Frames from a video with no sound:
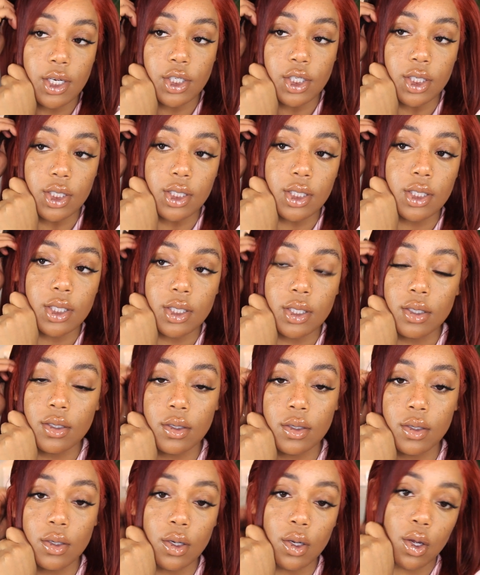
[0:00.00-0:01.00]
of just
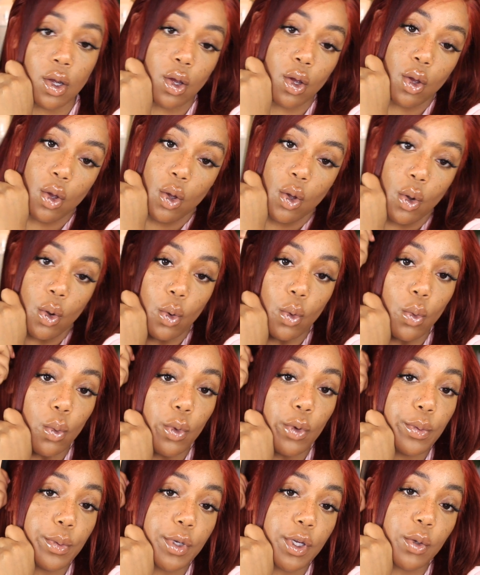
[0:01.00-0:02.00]

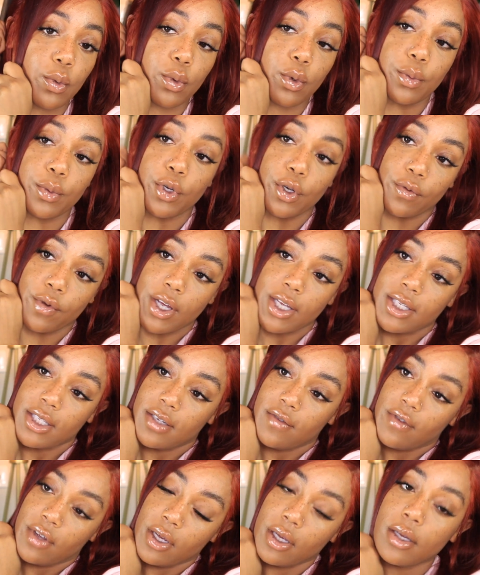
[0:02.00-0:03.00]
whoop-de-whoop the rest
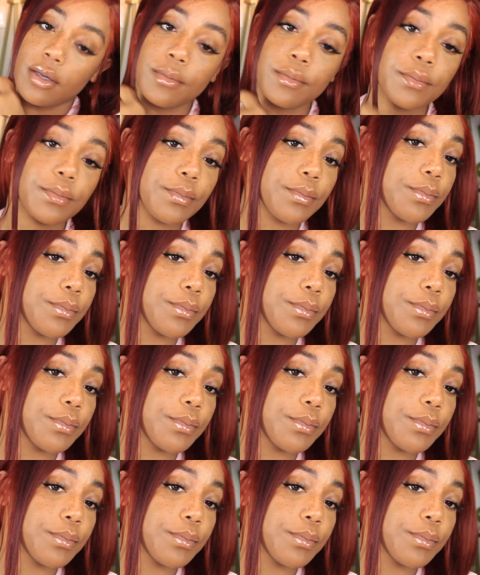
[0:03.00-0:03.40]
of it.